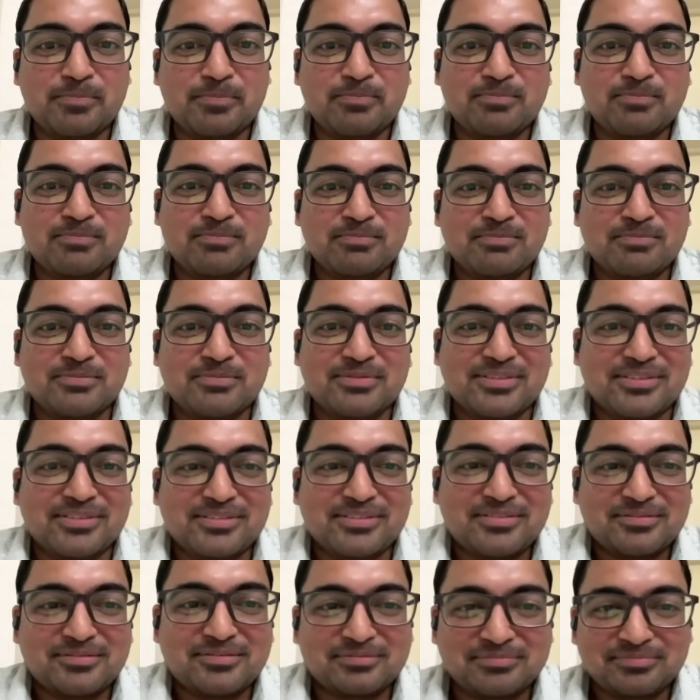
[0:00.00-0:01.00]

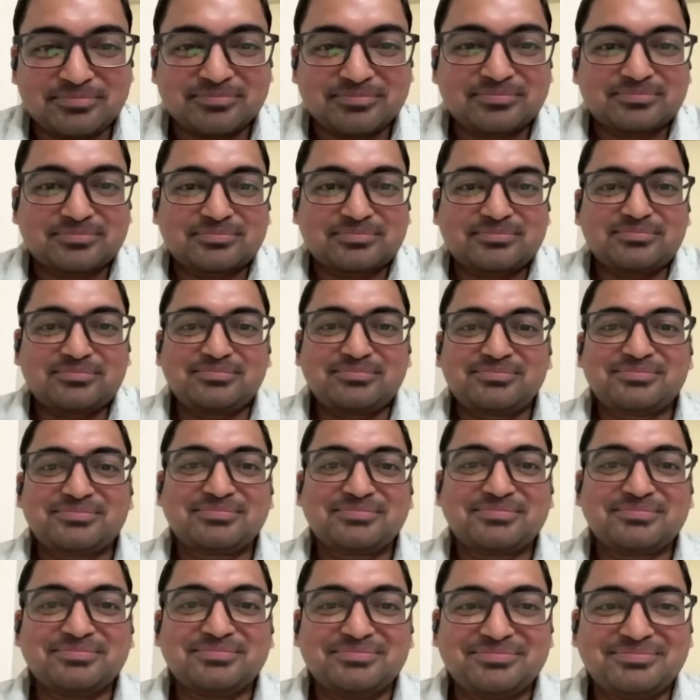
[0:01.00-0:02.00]

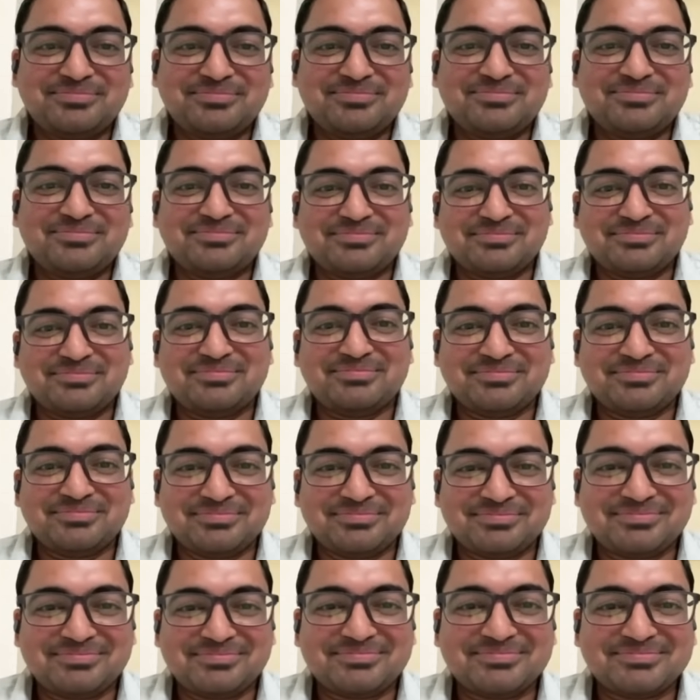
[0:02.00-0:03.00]

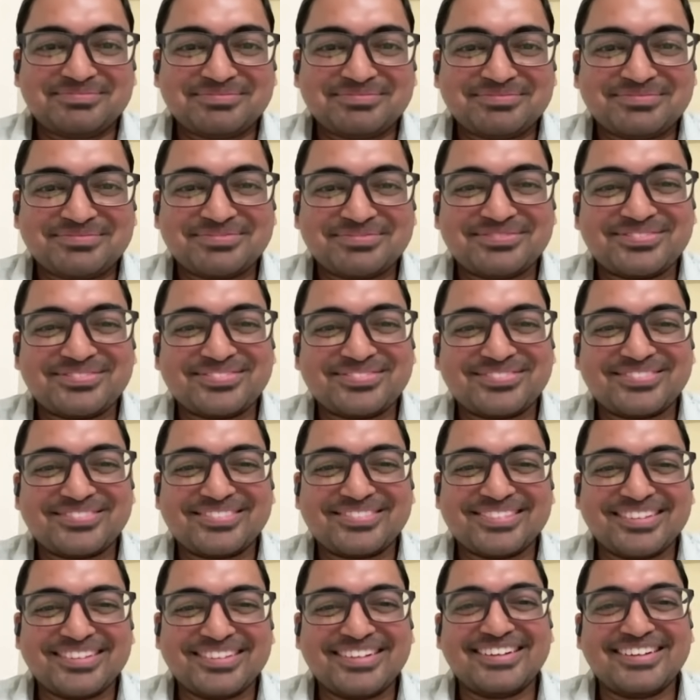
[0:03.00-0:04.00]

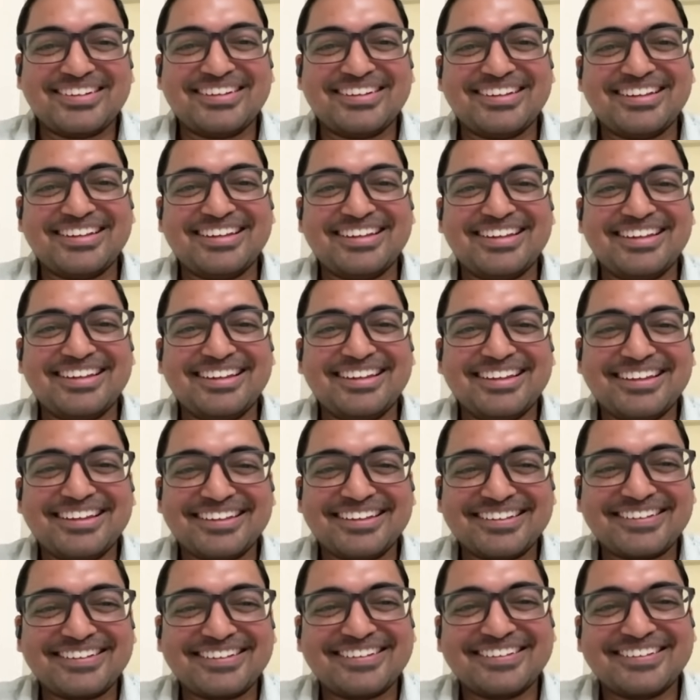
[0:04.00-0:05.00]

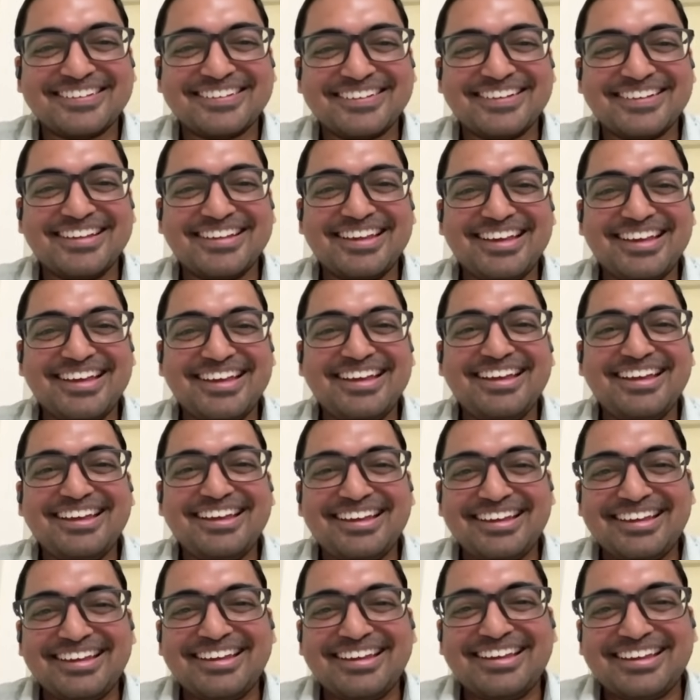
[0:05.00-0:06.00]

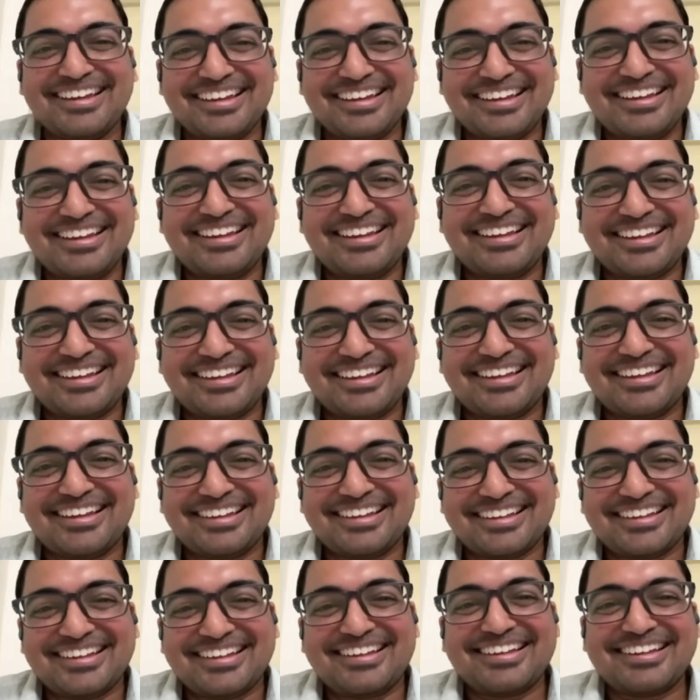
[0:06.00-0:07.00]

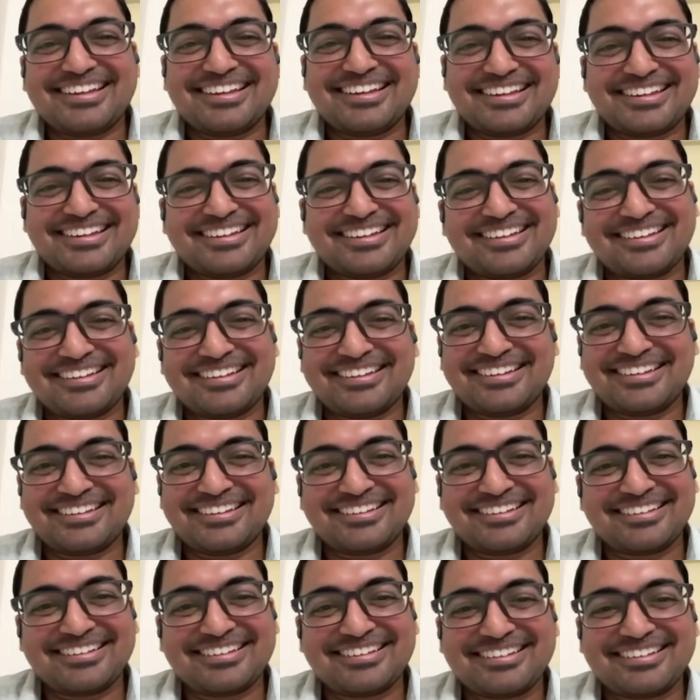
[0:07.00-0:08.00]
[no speech]